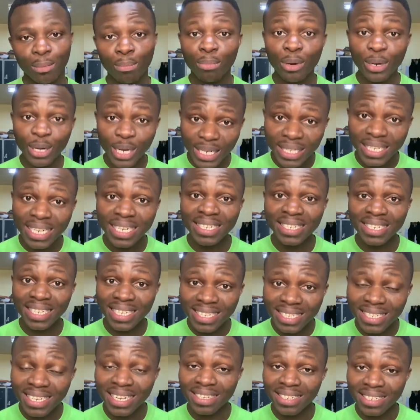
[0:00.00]
Brothers and
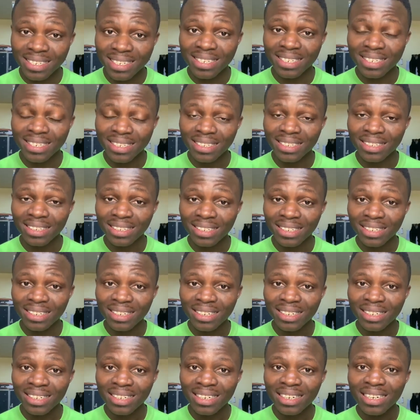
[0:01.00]
sisters,
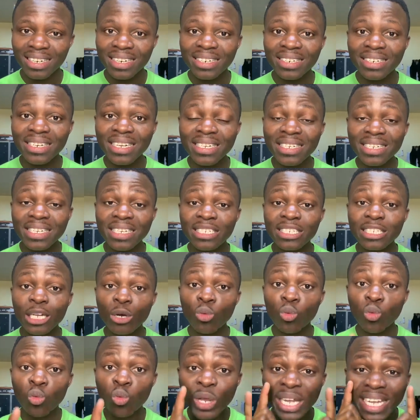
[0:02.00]
this is the
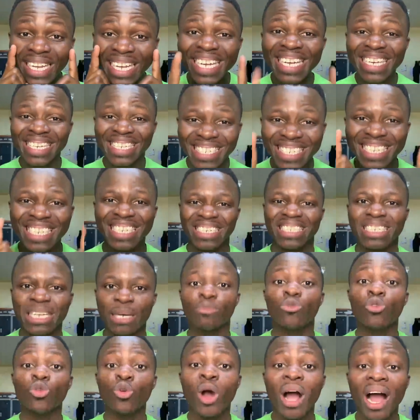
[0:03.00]
wicked
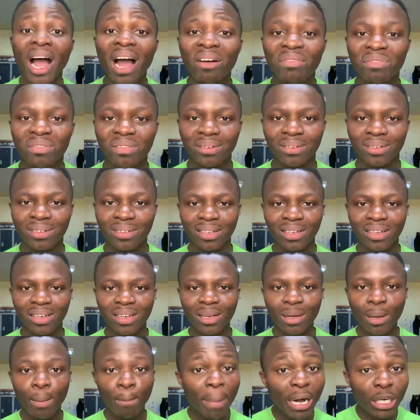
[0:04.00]
system you have.
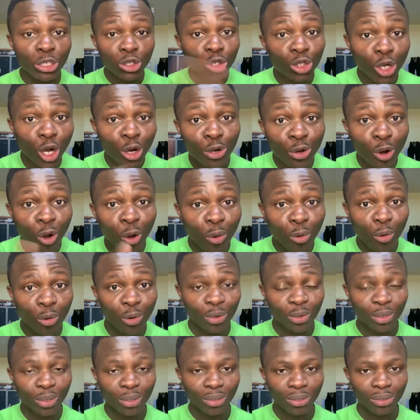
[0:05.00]
But you don't know.
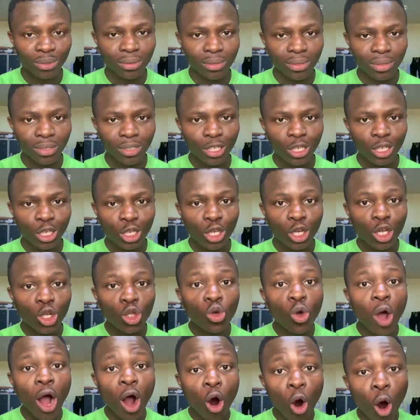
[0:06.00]

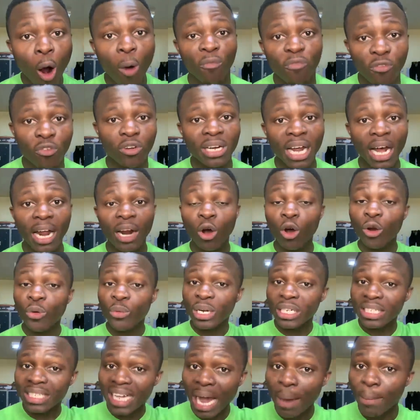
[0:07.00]
You are hopeful that on
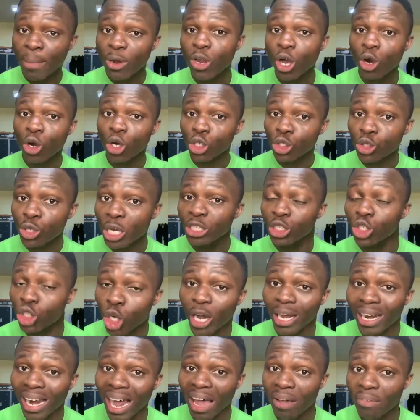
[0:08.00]
retirement you're going to
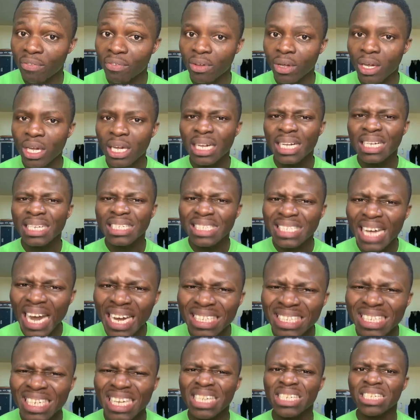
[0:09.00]
enjoy life.
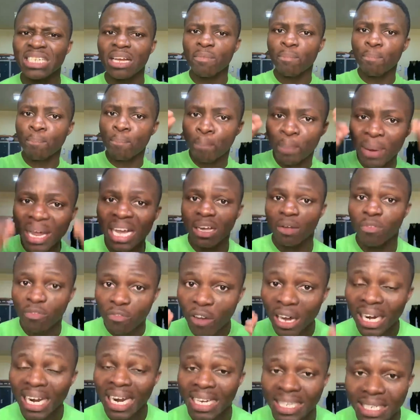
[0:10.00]
That is a big
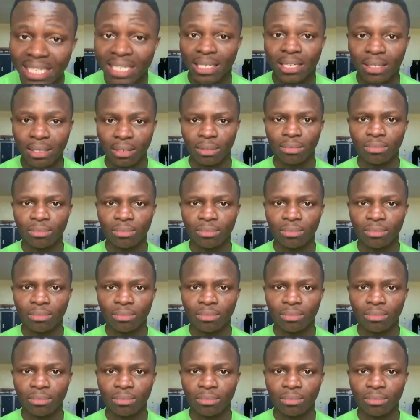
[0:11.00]
fallacy.